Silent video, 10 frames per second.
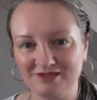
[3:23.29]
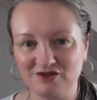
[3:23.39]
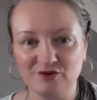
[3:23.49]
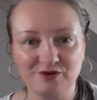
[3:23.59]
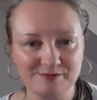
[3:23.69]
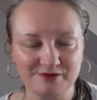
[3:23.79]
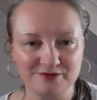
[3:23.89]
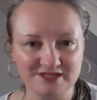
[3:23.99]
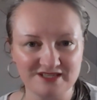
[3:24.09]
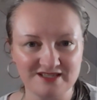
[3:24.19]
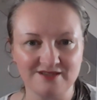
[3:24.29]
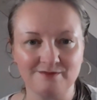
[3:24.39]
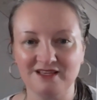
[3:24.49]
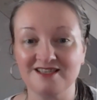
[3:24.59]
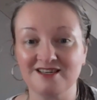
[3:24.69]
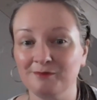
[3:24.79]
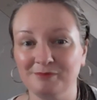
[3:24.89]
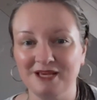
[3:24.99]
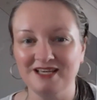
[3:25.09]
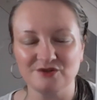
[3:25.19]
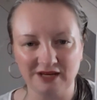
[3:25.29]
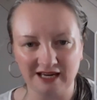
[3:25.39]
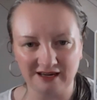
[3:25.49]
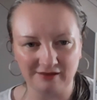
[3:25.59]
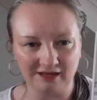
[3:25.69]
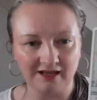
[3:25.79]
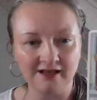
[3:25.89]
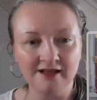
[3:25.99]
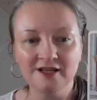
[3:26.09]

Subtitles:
this crypto system that's not based on anything.